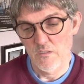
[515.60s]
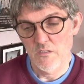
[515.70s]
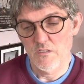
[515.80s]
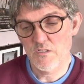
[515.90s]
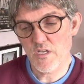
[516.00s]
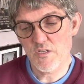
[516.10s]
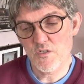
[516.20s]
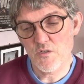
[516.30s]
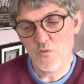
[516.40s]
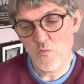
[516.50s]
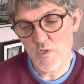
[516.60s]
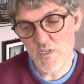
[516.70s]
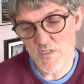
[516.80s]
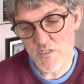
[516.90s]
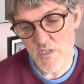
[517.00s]
Such
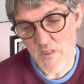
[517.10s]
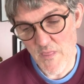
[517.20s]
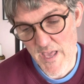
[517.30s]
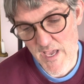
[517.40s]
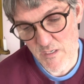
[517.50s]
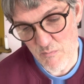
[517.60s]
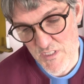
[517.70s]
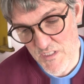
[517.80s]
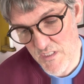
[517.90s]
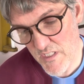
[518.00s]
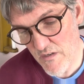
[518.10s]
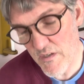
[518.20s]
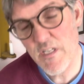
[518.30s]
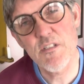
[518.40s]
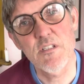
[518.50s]
was that
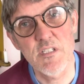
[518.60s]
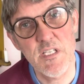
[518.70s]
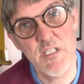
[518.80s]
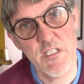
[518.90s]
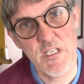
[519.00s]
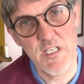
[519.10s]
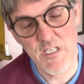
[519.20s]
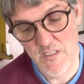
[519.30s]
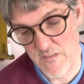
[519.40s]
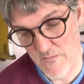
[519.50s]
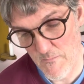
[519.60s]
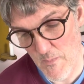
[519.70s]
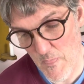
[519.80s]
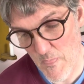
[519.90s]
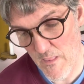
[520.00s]
mysterious deity
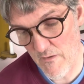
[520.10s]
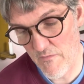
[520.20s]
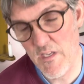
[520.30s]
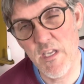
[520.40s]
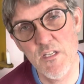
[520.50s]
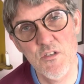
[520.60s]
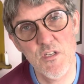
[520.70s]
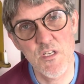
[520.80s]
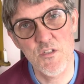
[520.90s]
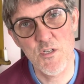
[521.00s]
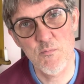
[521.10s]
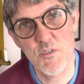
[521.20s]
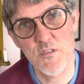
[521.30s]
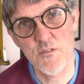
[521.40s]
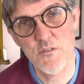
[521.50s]
of the ancient
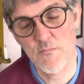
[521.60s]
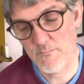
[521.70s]
Egyptians,